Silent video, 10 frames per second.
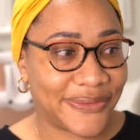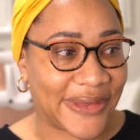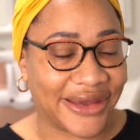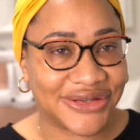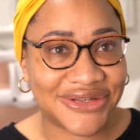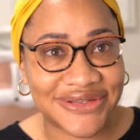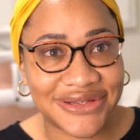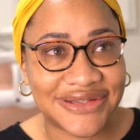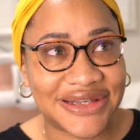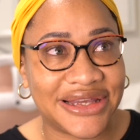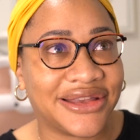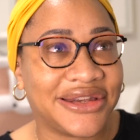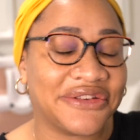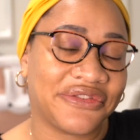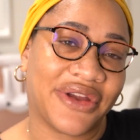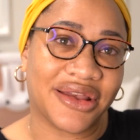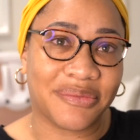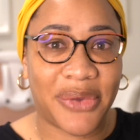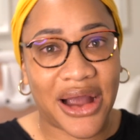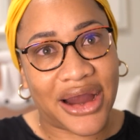like just to see the
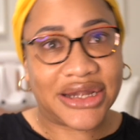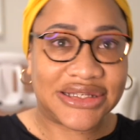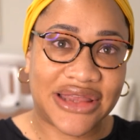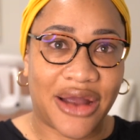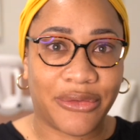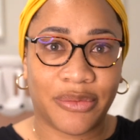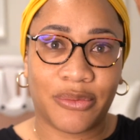different parts that were